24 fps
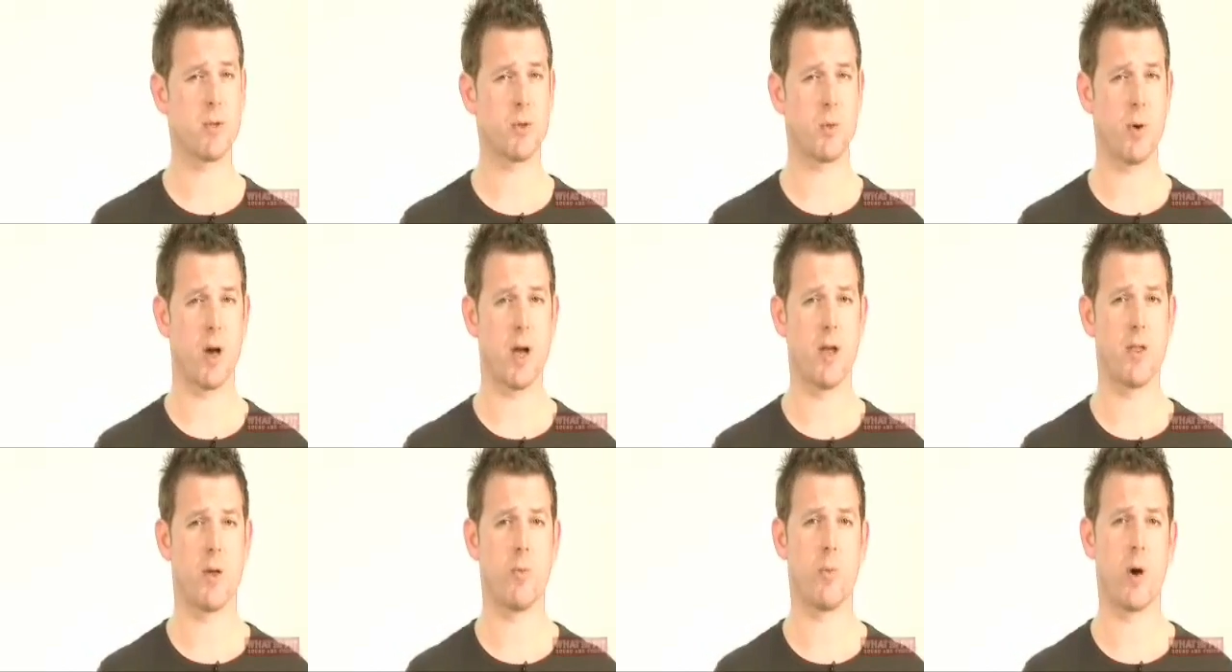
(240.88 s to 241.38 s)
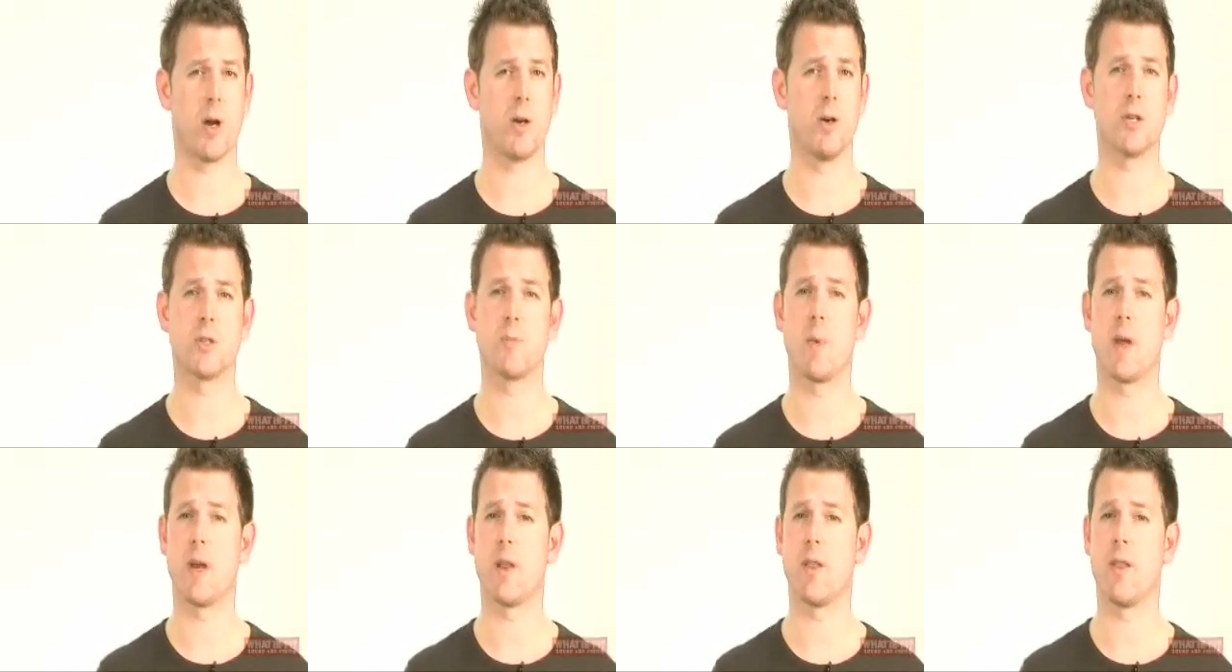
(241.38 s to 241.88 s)
Some swear that
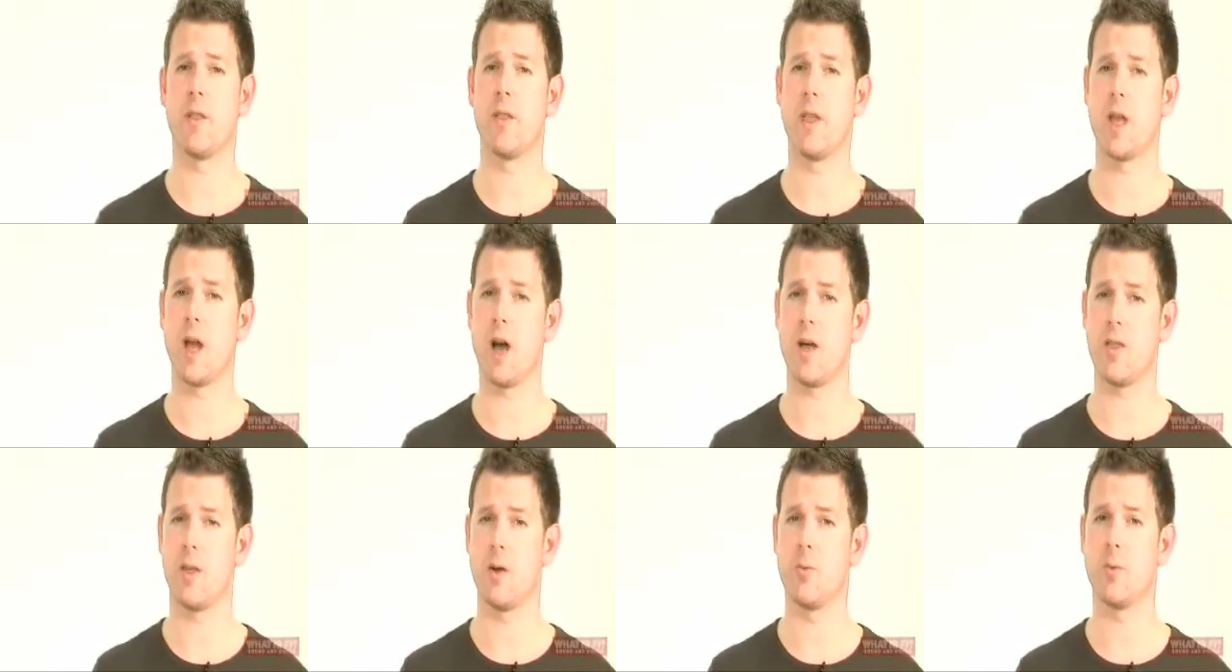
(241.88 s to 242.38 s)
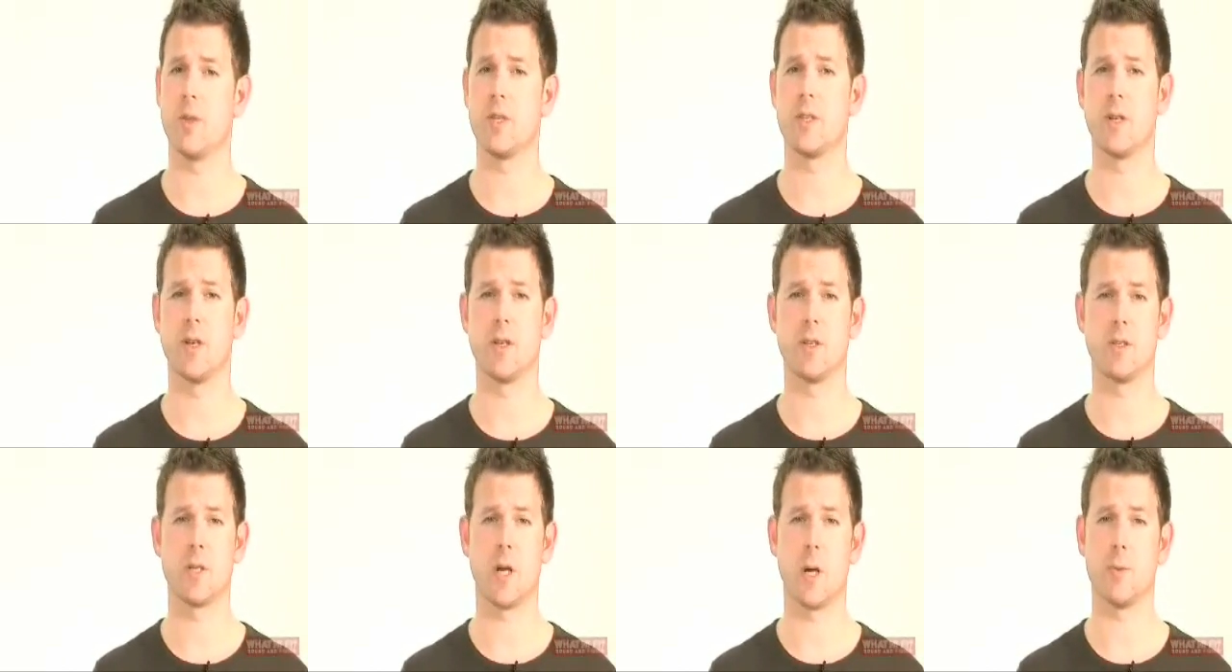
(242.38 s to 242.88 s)
one looks better than the
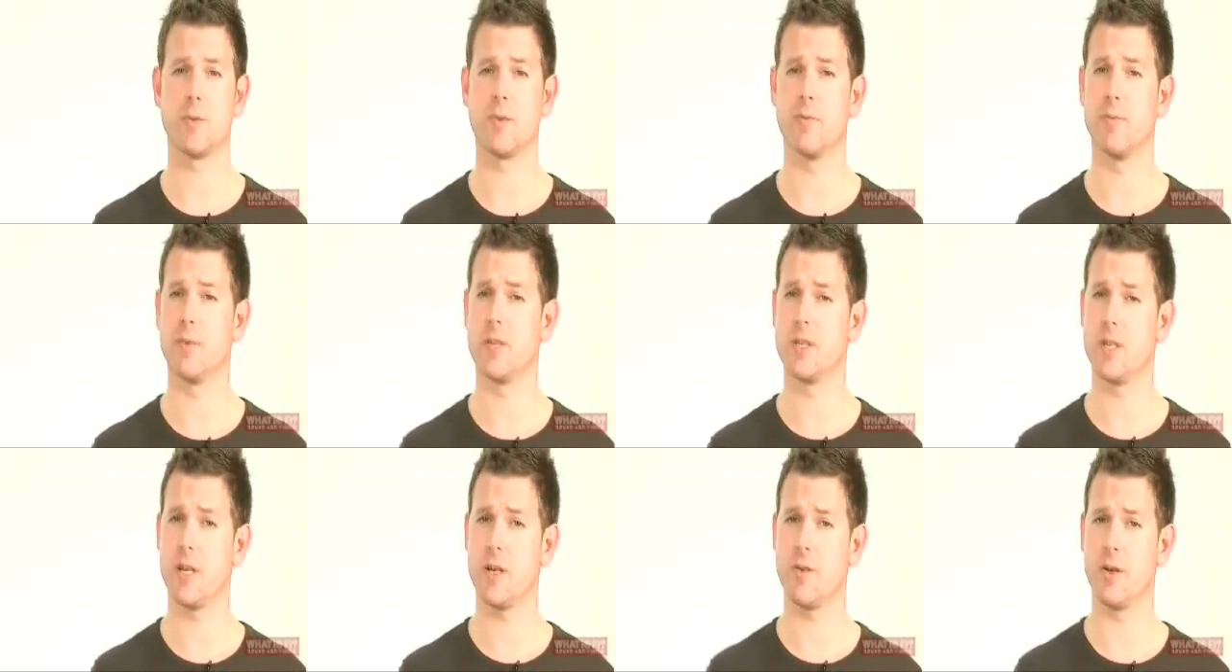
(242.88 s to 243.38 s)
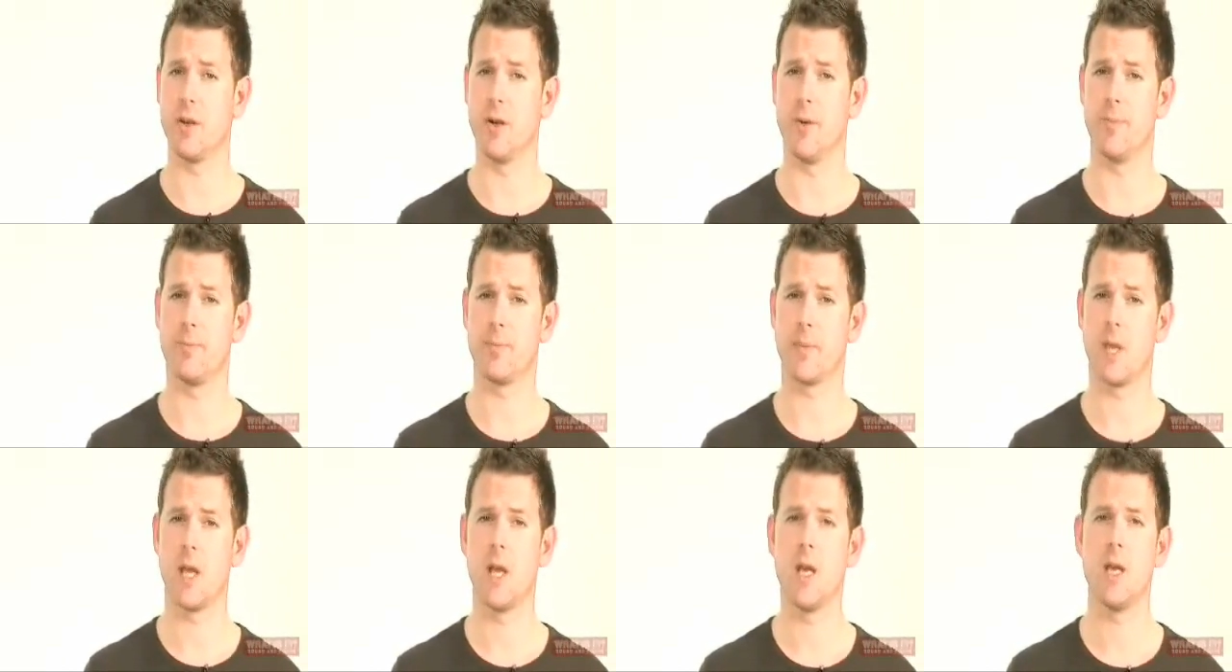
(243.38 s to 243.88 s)
other with certain types of
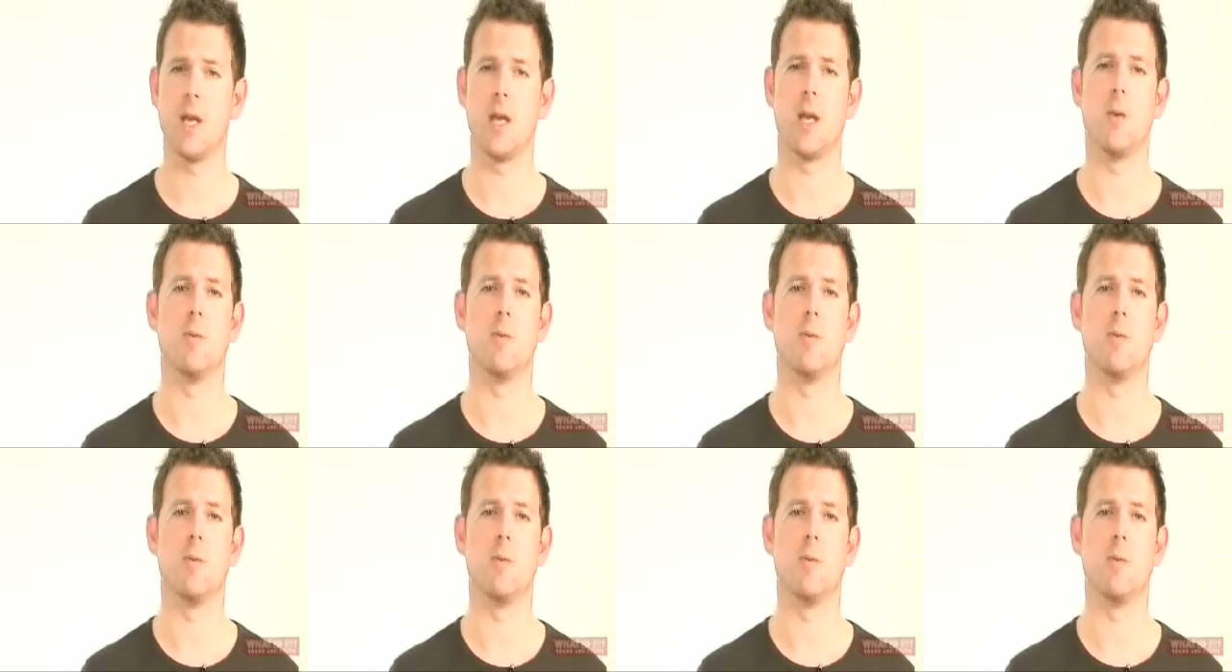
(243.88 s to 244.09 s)
material.